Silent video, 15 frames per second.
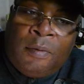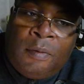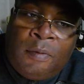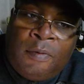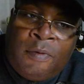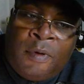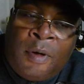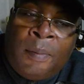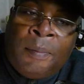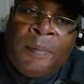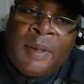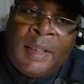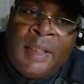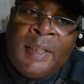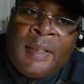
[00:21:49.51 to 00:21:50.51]
From
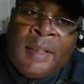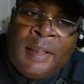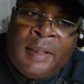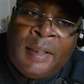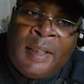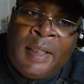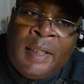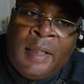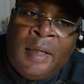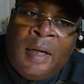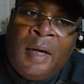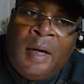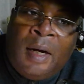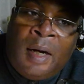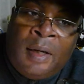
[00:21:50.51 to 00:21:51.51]
TCT,
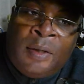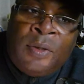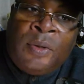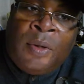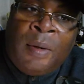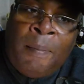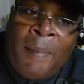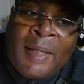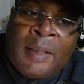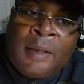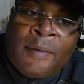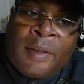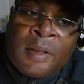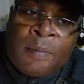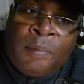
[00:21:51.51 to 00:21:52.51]
I saw a
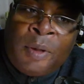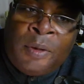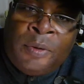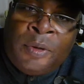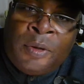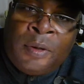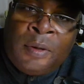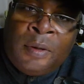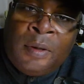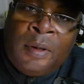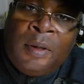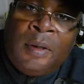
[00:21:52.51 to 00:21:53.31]
massive explosion.